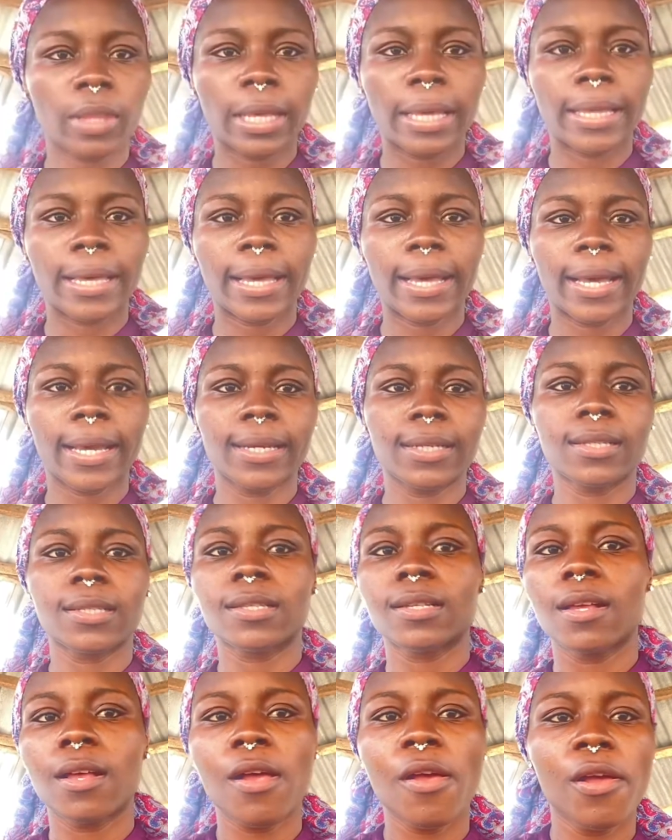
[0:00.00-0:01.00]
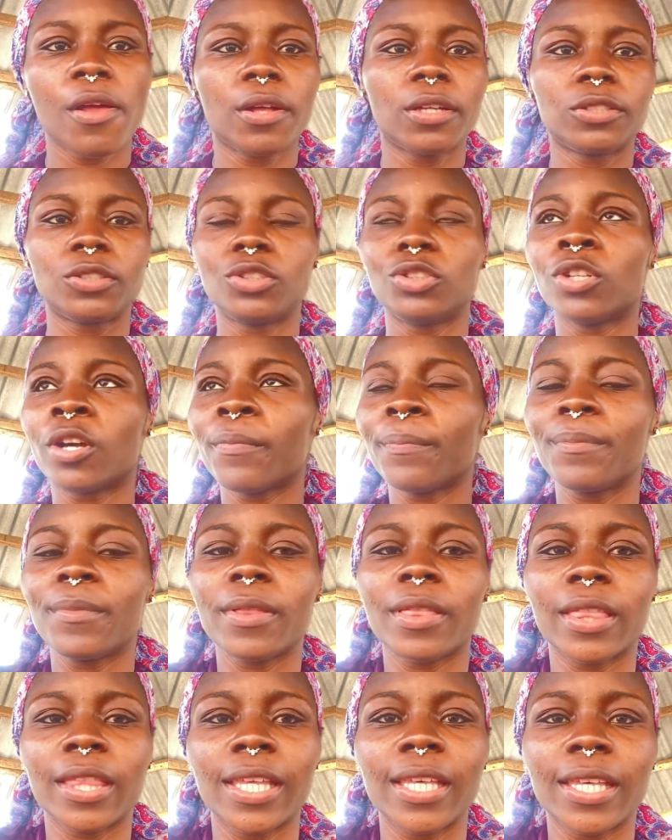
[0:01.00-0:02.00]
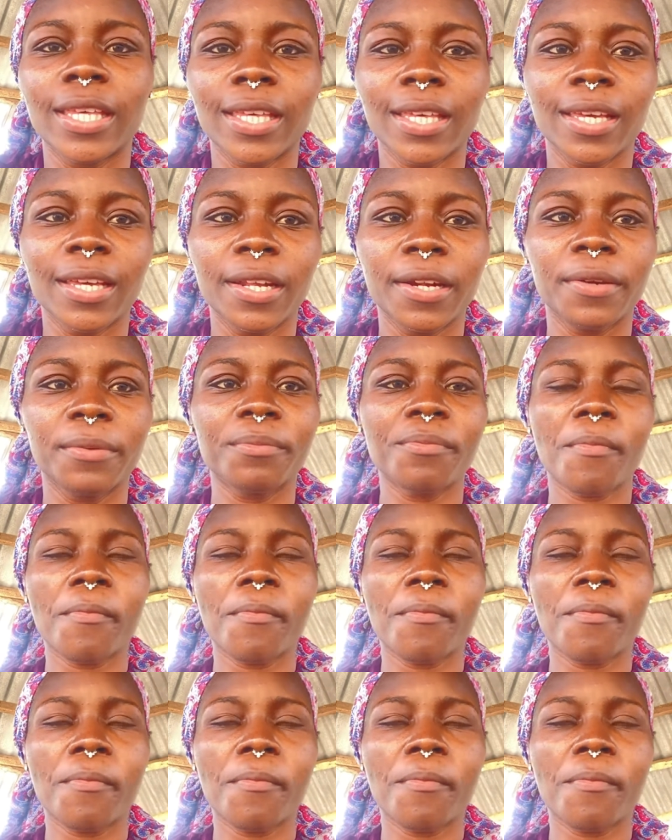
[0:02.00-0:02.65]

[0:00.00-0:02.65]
Guys, not me thinking